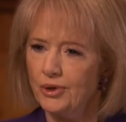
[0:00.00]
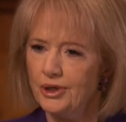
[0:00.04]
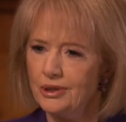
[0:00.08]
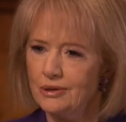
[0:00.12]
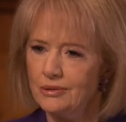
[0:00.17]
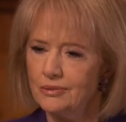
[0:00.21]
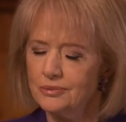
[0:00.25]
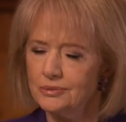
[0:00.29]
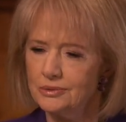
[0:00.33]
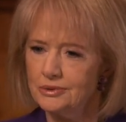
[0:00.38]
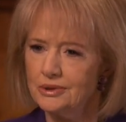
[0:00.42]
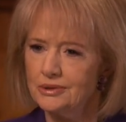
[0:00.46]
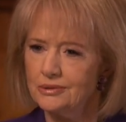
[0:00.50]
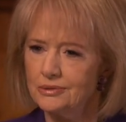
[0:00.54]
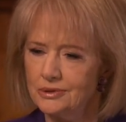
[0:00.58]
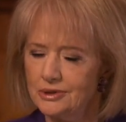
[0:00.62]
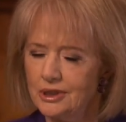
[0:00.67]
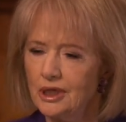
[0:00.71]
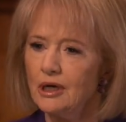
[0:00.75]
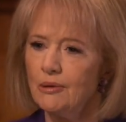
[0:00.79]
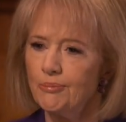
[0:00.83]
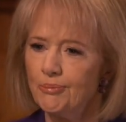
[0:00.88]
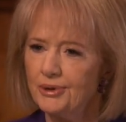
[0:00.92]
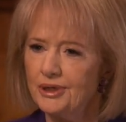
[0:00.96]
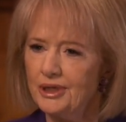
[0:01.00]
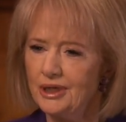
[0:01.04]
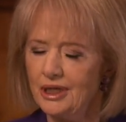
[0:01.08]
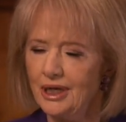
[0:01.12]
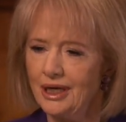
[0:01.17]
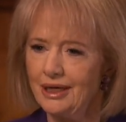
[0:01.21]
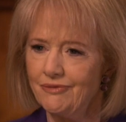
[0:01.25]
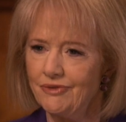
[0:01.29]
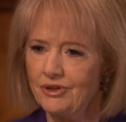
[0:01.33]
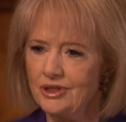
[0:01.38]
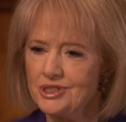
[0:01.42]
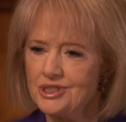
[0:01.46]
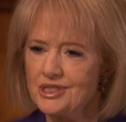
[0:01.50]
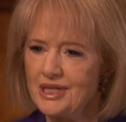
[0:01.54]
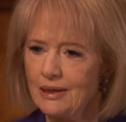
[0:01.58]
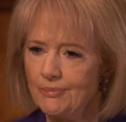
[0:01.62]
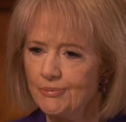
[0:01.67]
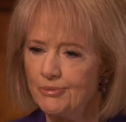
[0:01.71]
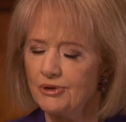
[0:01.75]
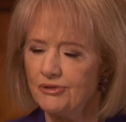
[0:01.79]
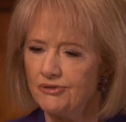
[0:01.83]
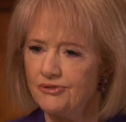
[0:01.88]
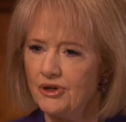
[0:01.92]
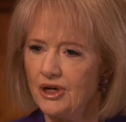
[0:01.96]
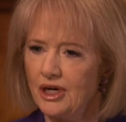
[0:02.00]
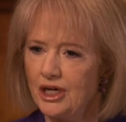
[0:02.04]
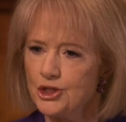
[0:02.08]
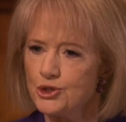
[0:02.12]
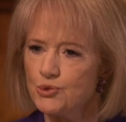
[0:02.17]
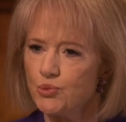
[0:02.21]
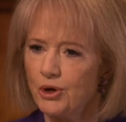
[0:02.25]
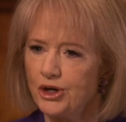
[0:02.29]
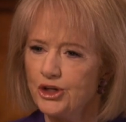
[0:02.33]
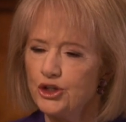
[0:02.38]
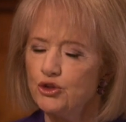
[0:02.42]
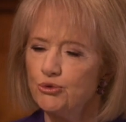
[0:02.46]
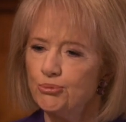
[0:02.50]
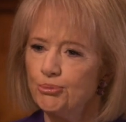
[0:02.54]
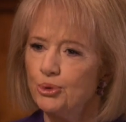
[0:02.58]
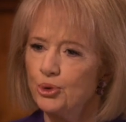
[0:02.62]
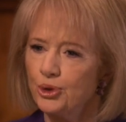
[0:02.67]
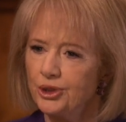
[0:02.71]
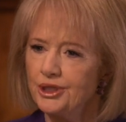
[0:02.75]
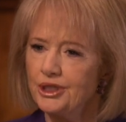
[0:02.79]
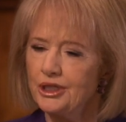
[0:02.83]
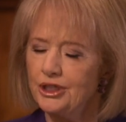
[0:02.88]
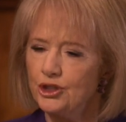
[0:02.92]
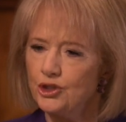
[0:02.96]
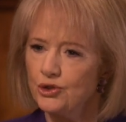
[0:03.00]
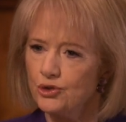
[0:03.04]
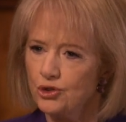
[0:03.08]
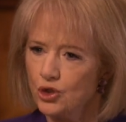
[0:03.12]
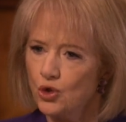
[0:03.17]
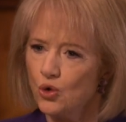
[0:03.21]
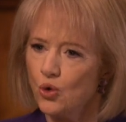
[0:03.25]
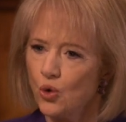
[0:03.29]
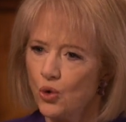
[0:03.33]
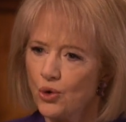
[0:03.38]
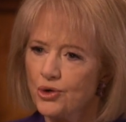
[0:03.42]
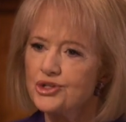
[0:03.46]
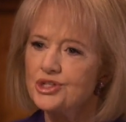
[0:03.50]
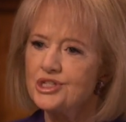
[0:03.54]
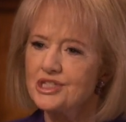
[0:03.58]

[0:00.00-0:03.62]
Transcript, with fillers: What company kind of exemplifies what you put in your core